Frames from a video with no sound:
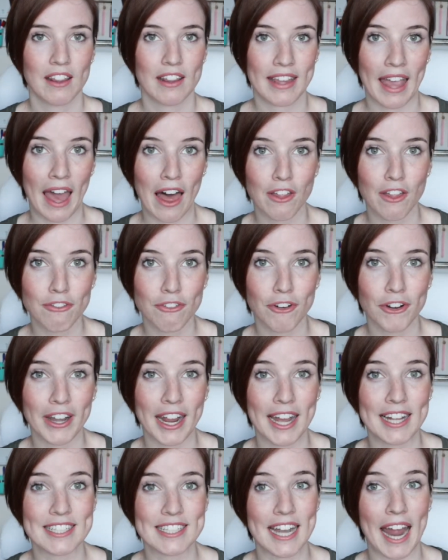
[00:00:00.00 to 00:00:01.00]

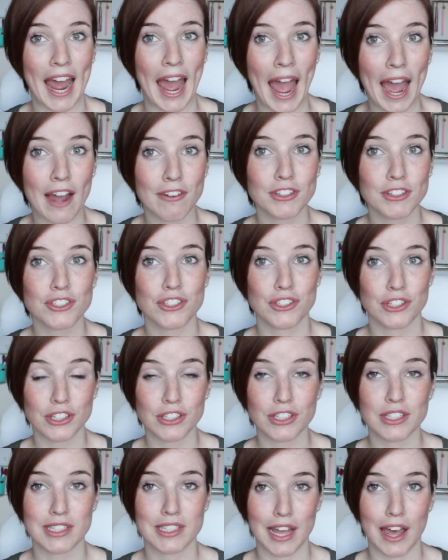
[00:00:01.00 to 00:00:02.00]
California has an average
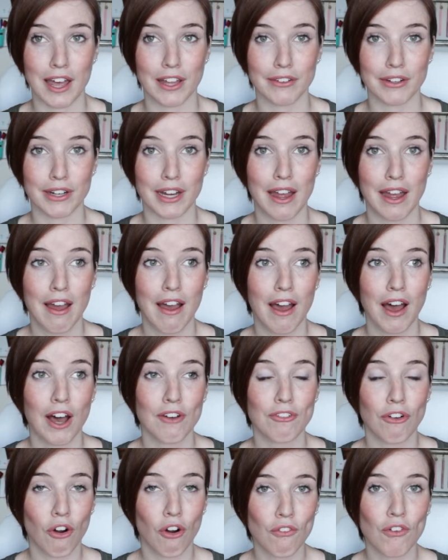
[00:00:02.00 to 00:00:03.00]
nurse salary
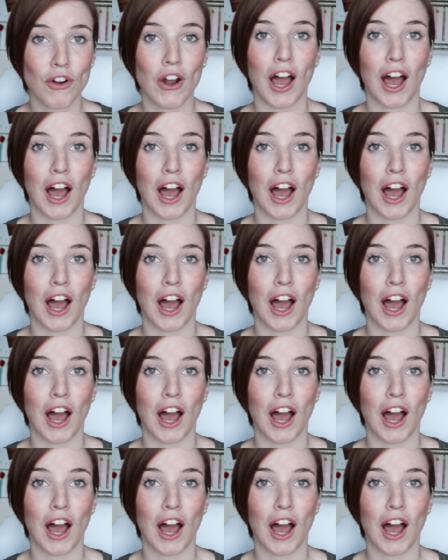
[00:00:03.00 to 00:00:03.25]
of over